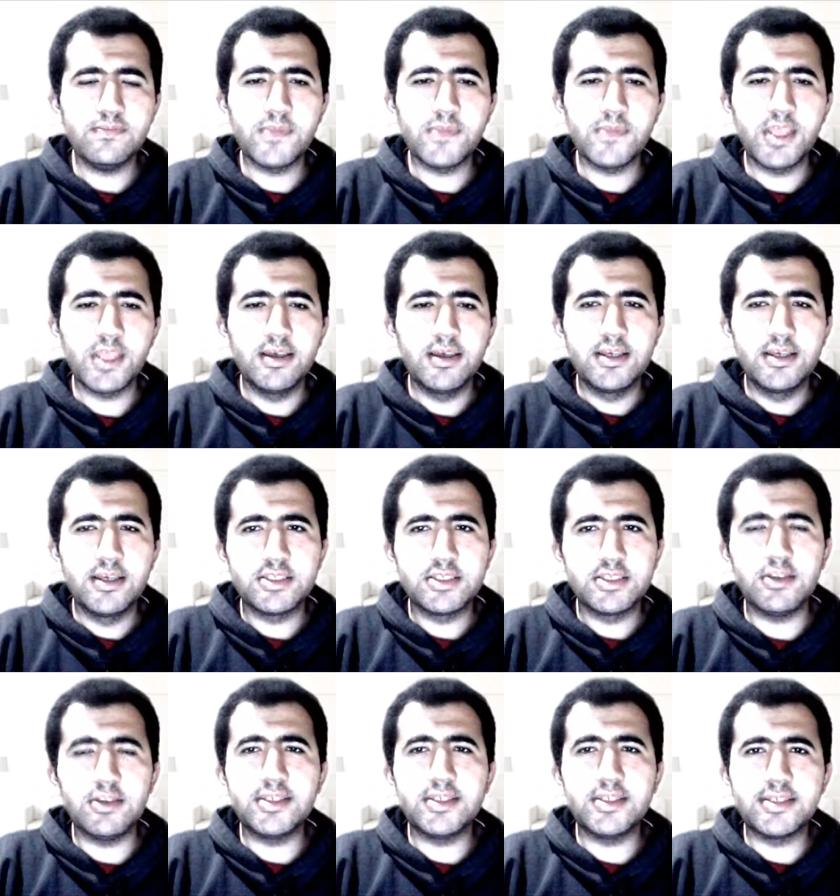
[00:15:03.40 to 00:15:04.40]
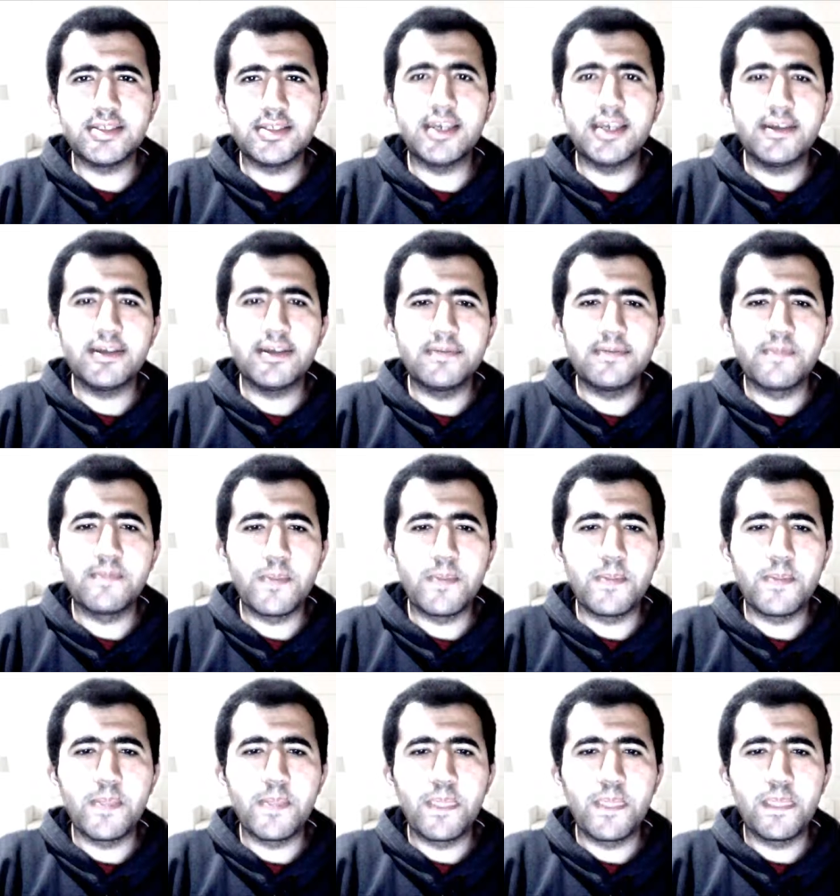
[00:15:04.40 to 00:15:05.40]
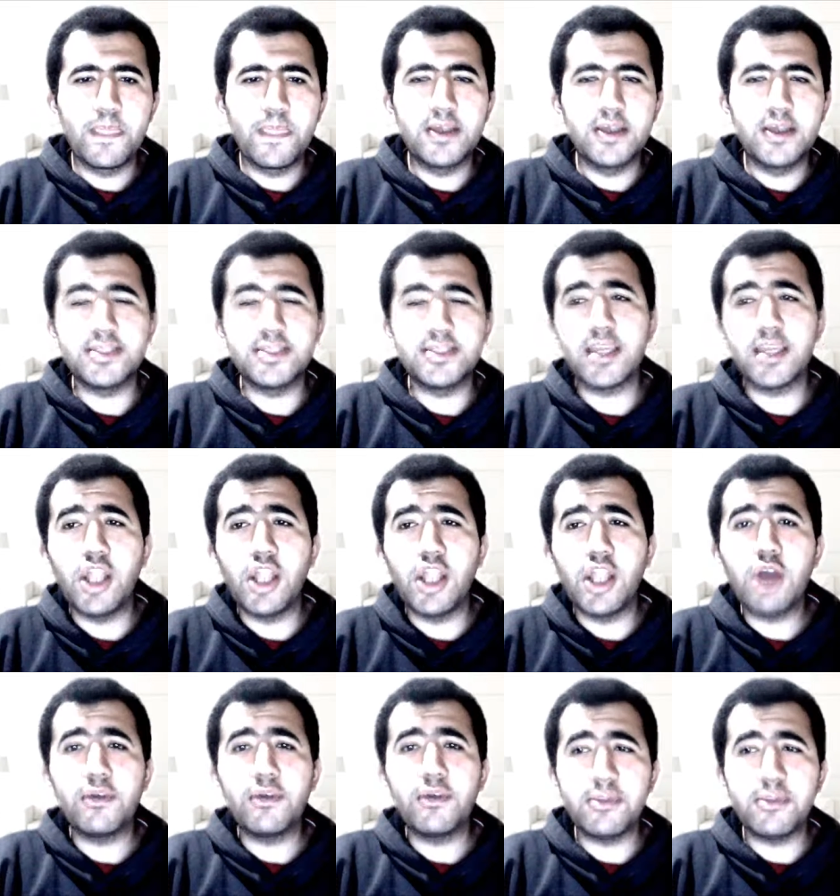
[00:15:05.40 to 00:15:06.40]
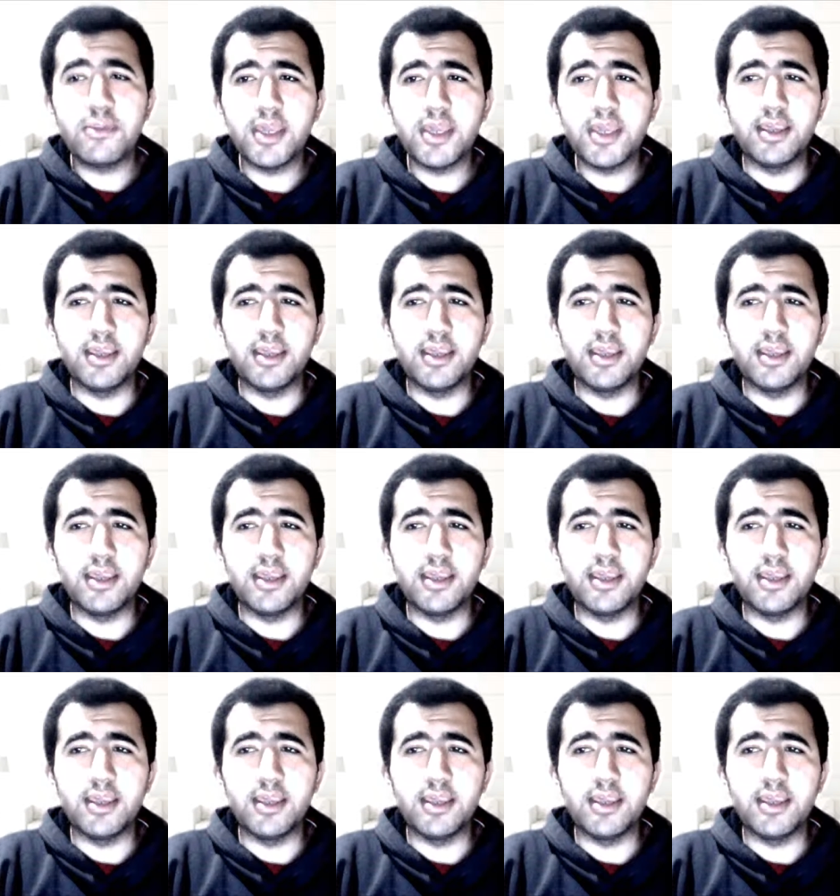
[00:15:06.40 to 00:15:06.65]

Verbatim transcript: so let's see sing along with me